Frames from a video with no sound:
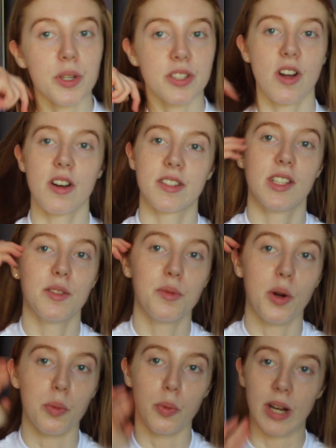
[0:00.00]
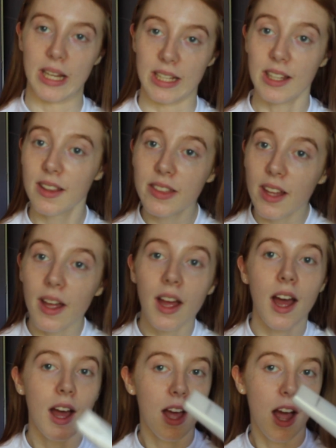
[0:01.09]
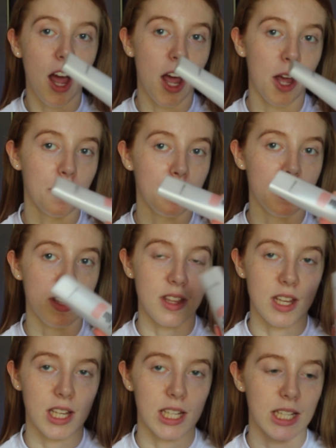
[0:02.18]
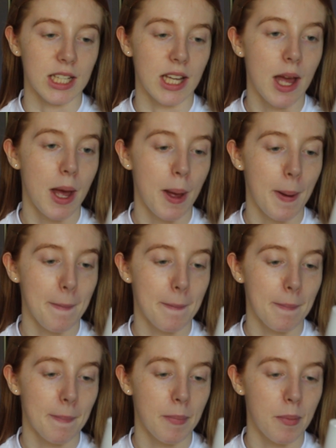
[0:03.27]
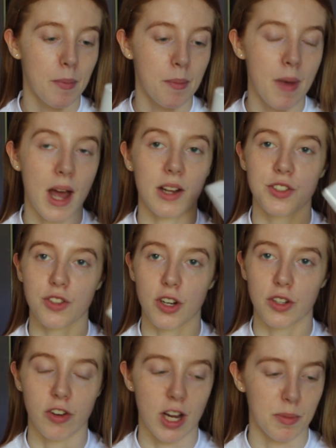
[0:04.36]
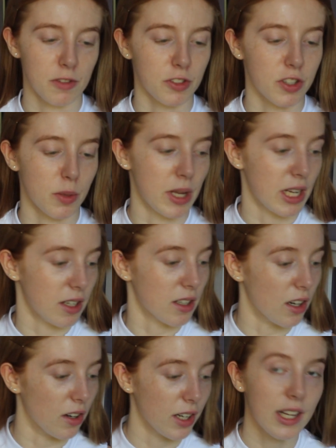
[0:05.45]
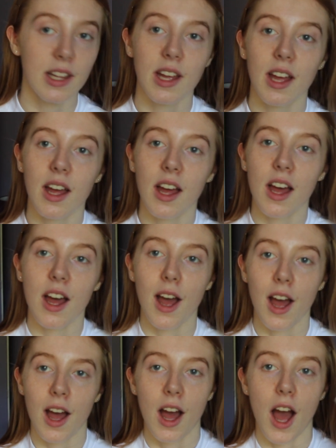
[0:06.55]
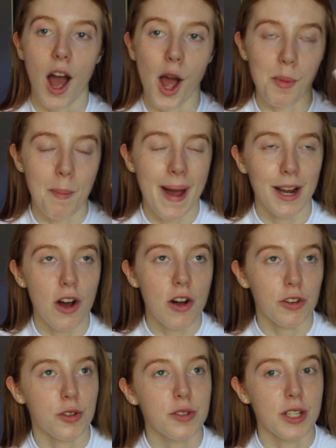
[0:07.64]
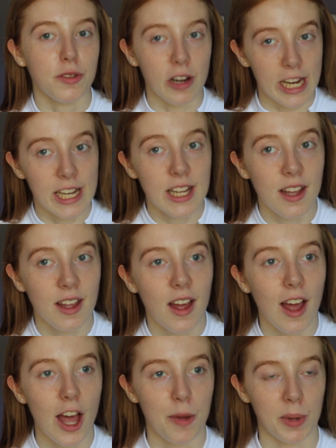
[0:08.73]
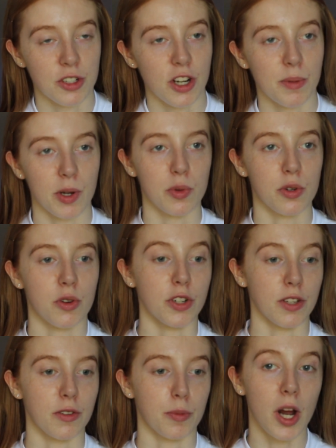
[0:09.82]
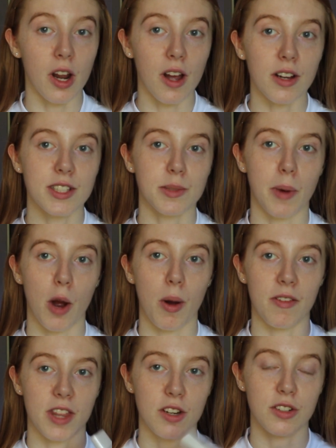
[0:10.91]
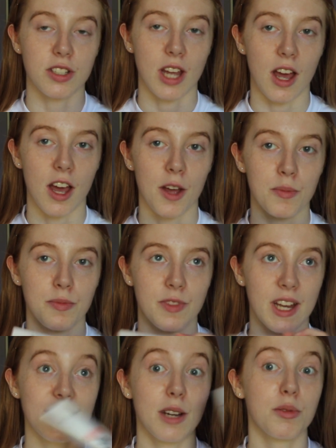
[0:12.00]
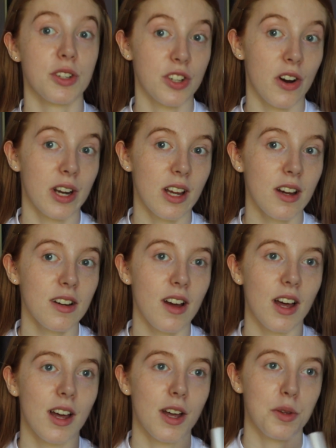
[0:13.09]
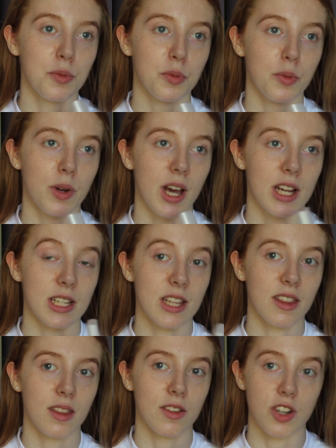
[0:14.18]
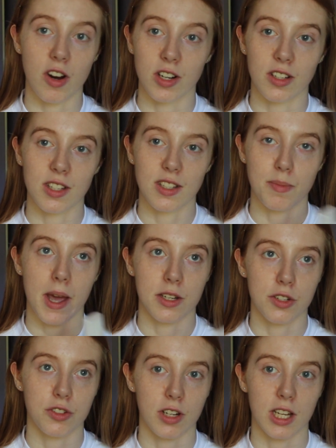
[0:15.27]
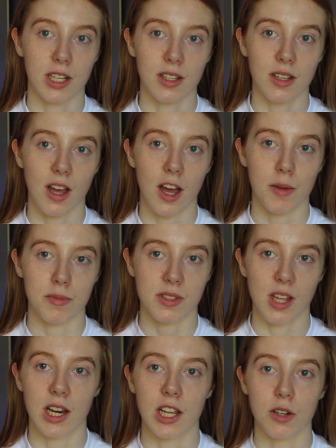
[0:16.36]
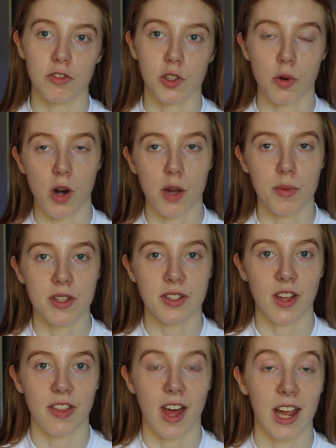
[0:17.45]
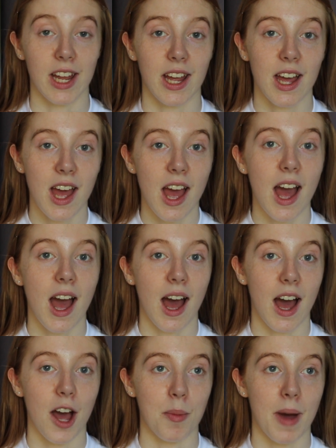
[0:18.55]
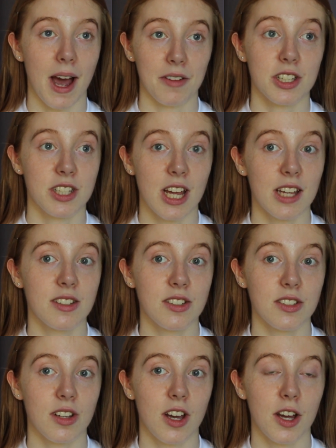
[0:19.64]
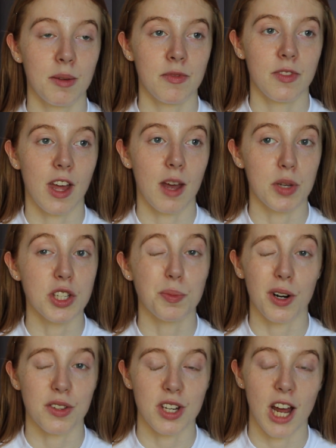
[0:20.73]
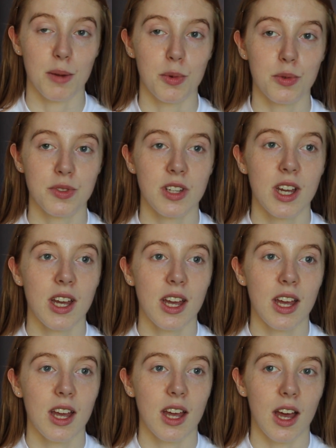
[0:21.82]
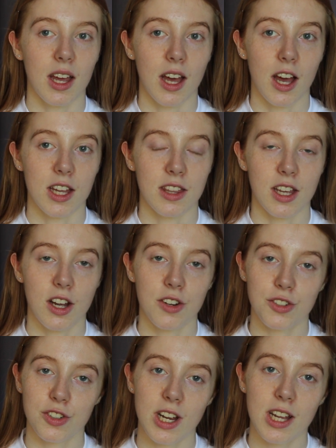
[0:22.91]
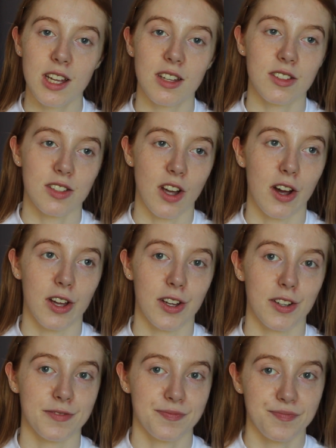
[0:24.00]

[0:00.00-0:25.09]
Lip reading: we're starting with the MAC Strobe cream, and I've got the pink light. MAC aren't cruelty free, and I'm trying to buy more cruelty free products, but however they sell to China, and in China it's mandatory, it's their legal requirements that they have to test their beauty products on animals in their country. So